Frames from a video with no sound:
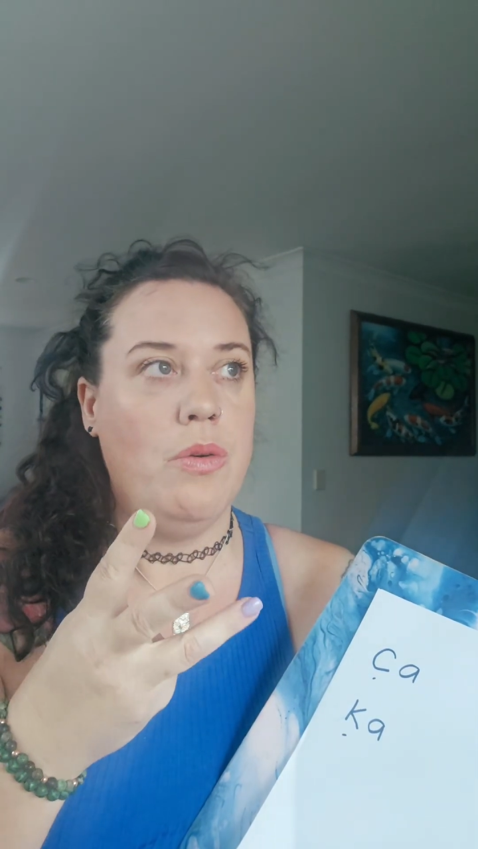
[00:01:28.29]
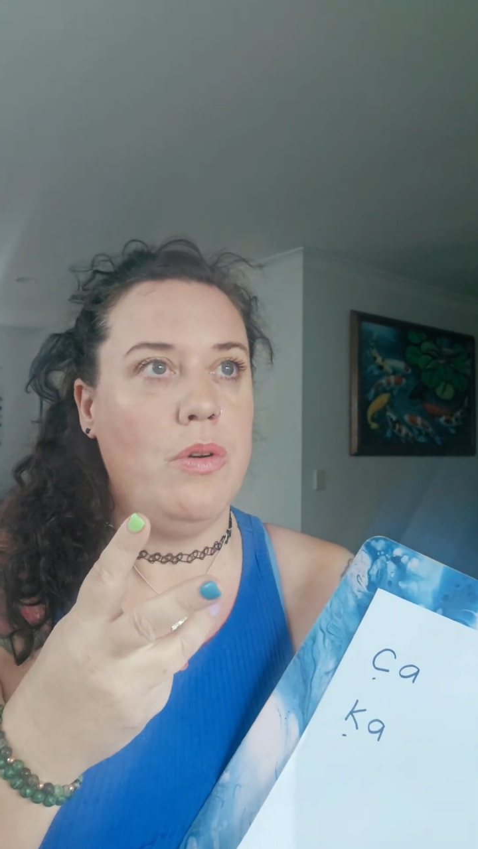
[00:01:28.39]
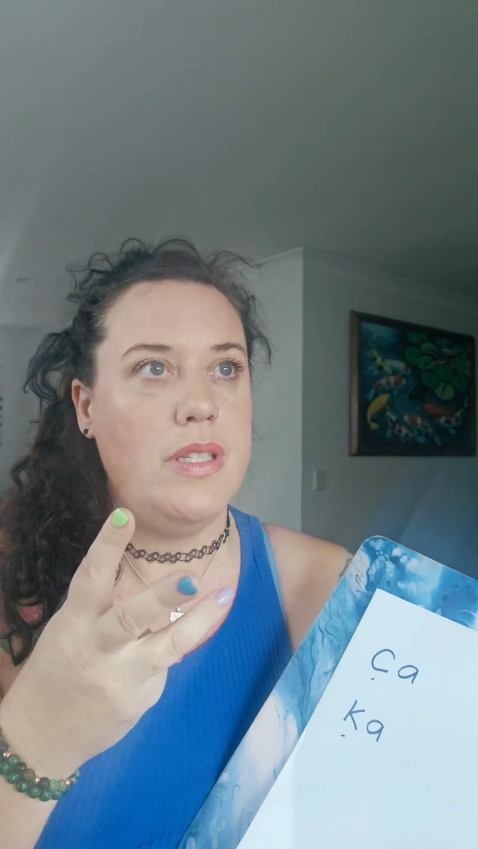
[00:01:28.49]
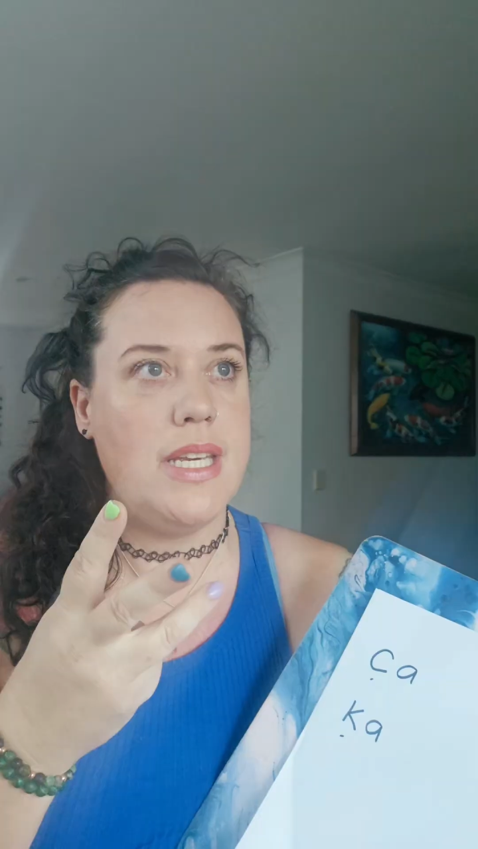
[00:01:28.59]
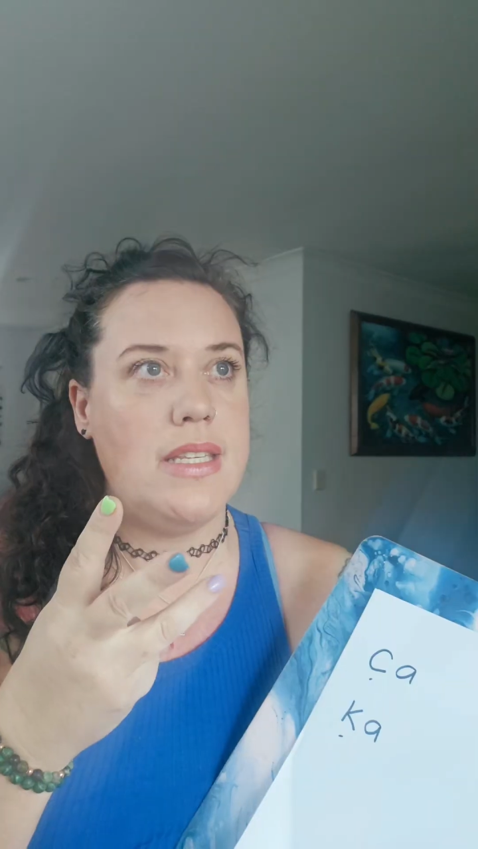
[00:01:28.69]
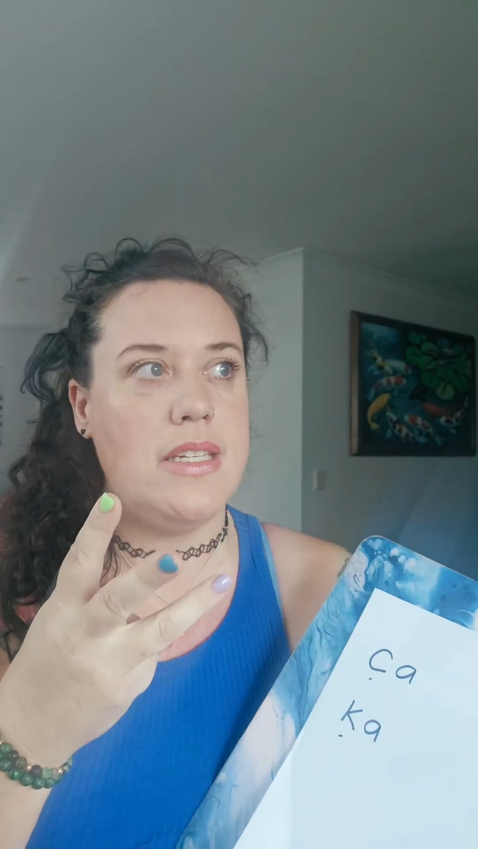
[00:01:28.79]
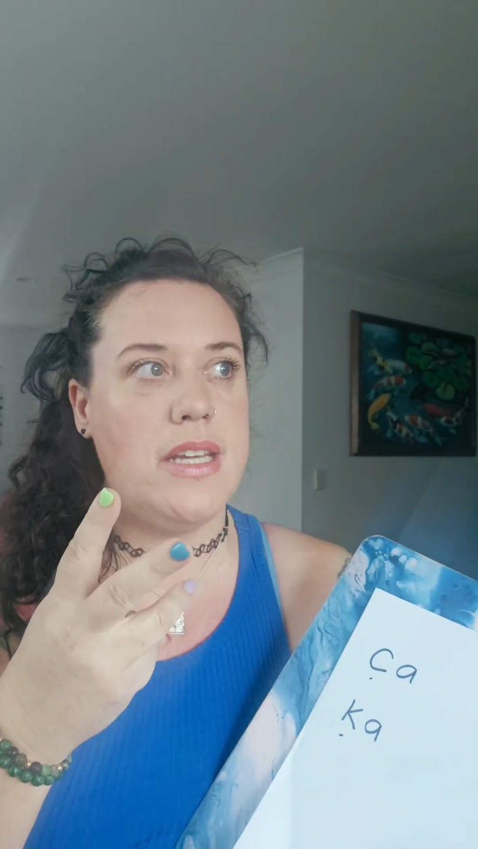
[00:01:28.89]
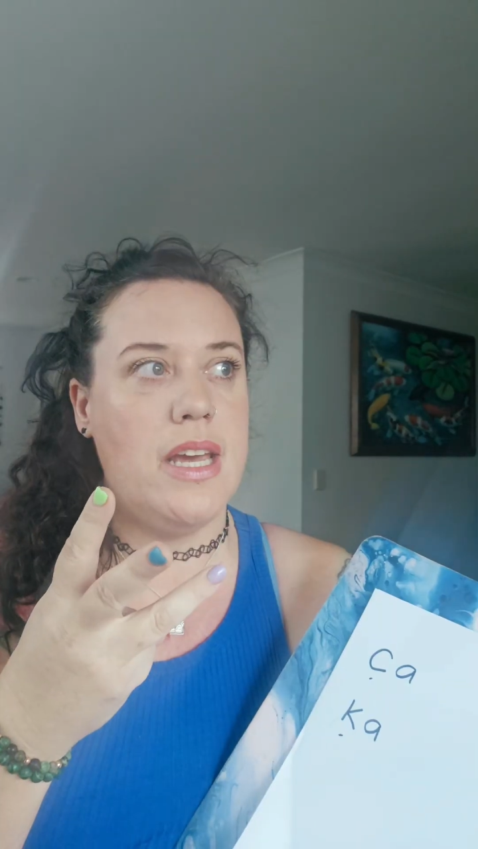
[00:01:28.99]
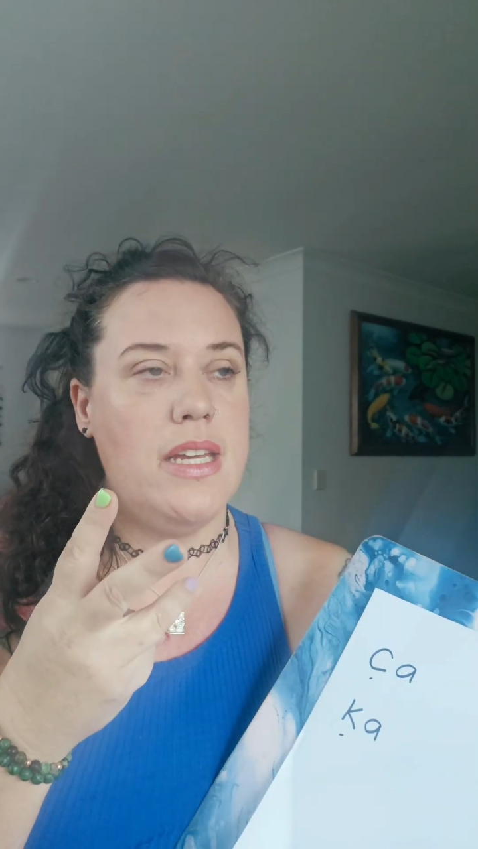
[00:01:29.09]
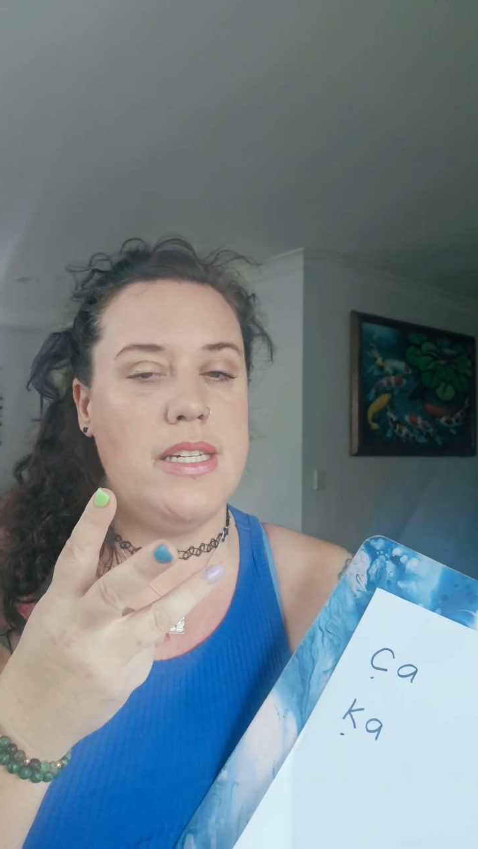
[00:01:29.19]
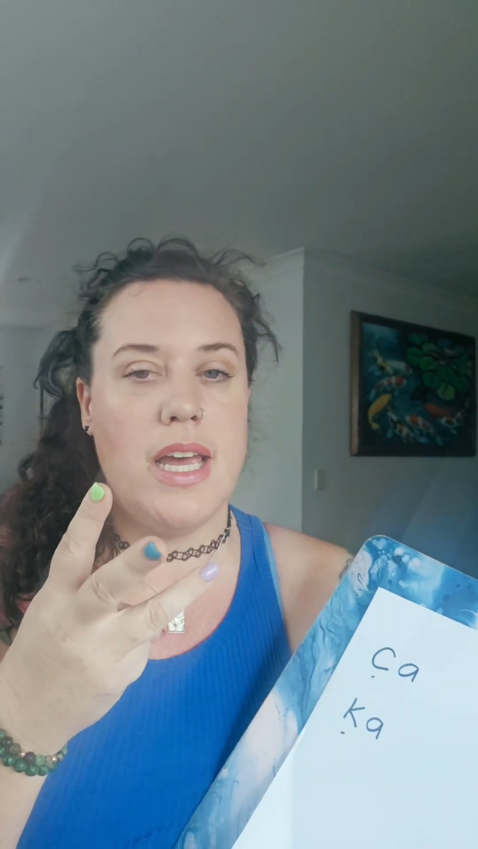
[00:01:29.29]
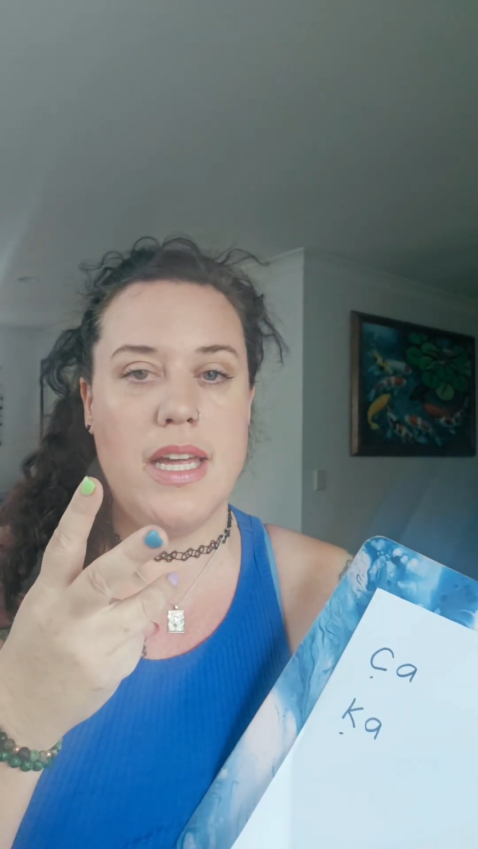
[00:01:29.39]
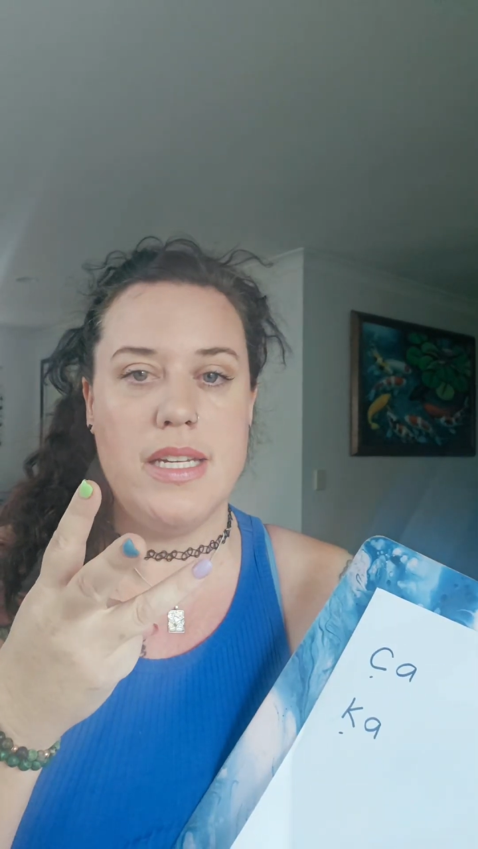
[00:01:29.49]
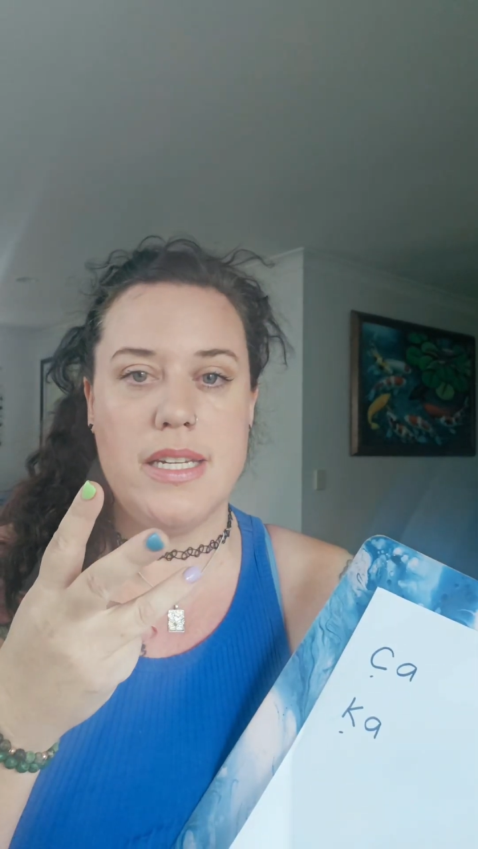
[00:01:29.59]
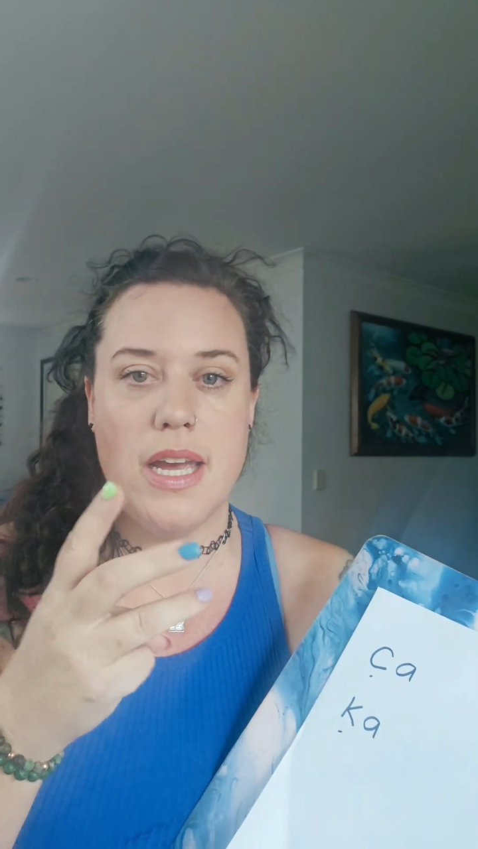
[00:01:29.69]
What says T, T,
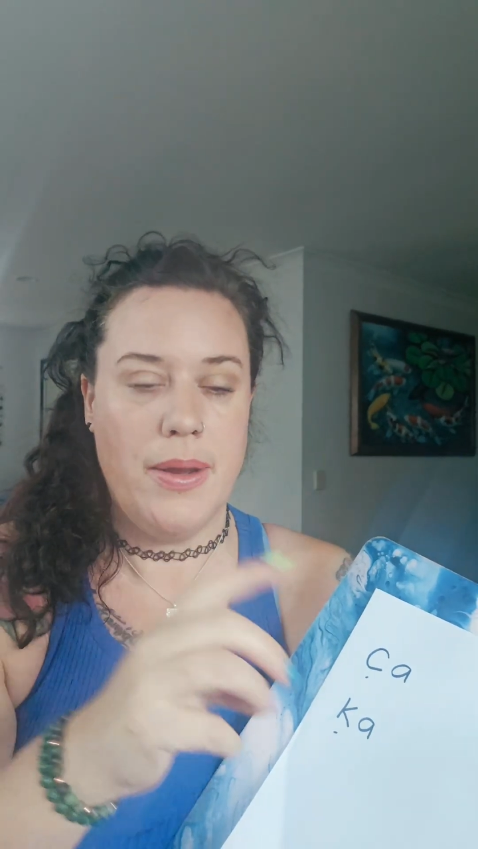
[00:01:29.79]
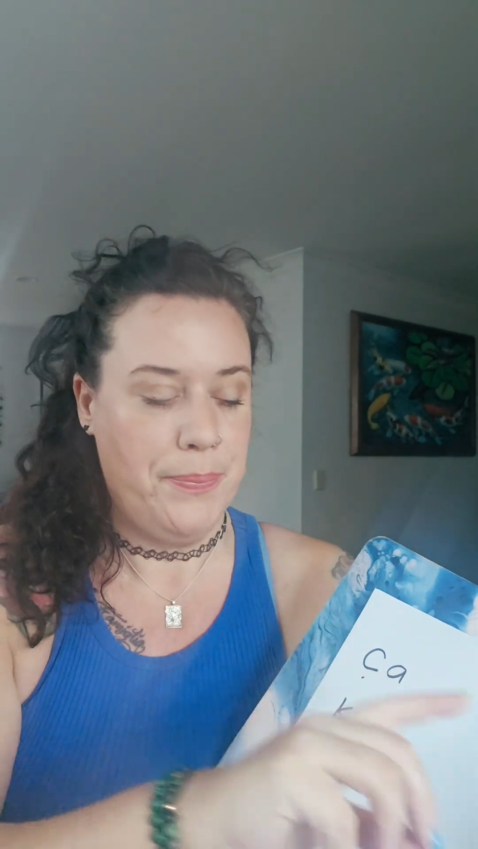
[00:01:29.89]
T?